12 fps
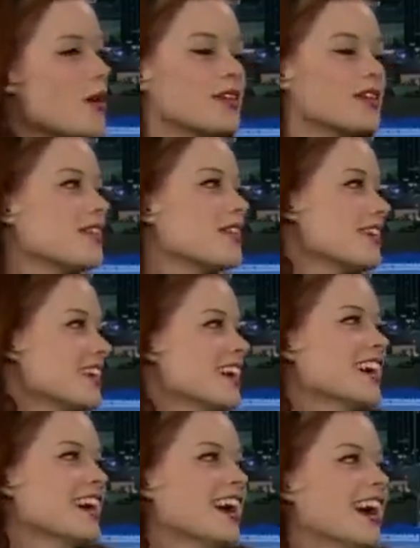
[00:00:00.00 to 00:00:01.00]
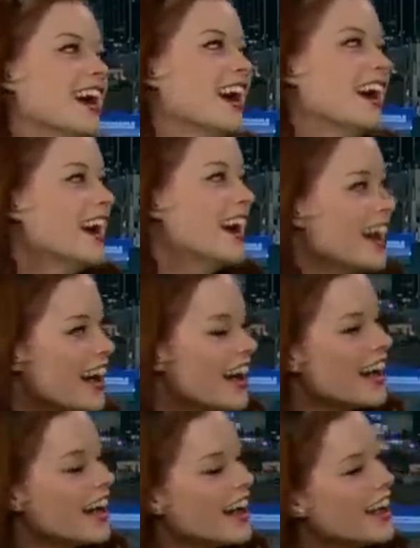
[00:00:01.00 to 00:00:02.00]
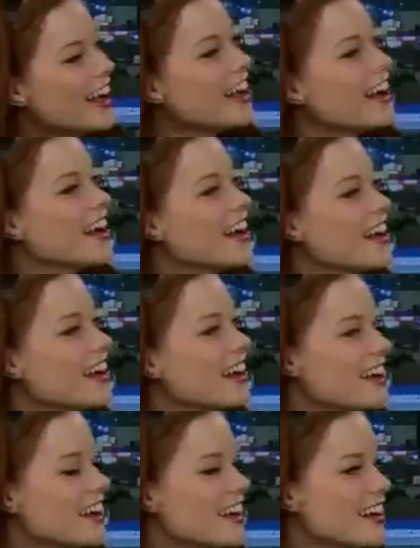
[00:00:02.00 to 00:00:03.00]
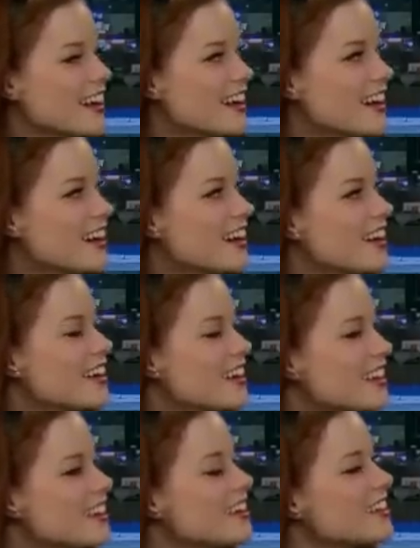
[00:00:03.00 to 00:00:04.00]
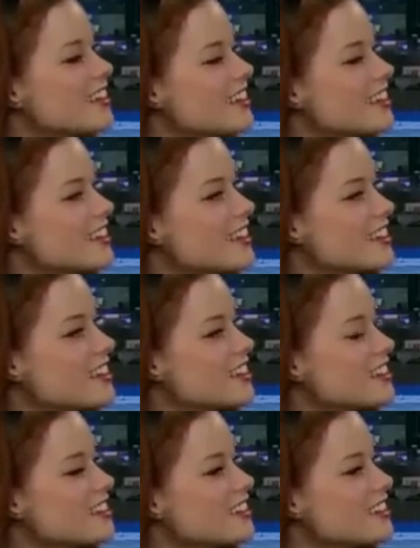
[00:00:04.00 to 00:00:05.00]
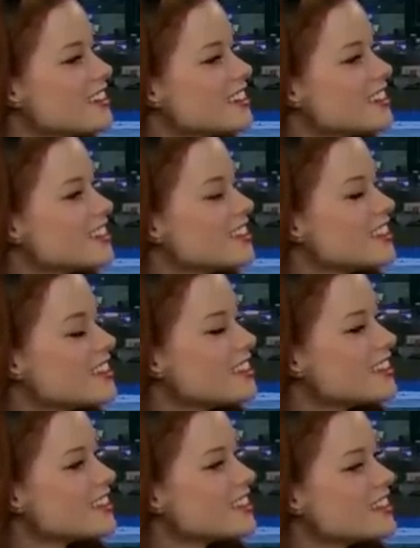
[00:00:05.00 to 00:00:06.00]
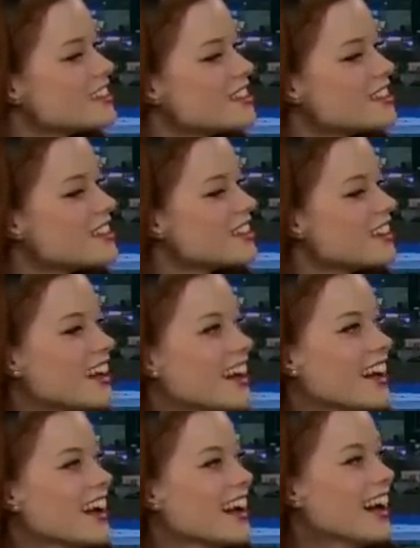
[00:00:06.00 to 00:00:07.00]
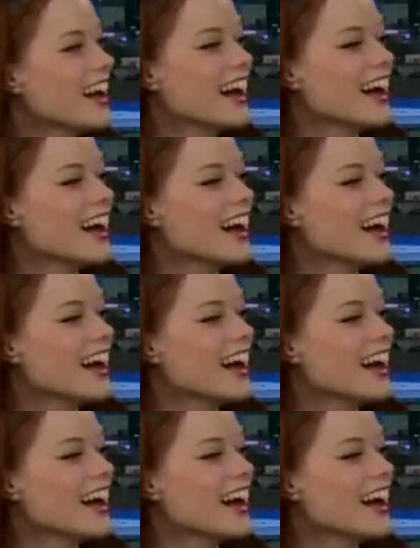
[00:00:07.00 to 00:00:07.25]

The person shown says nothing.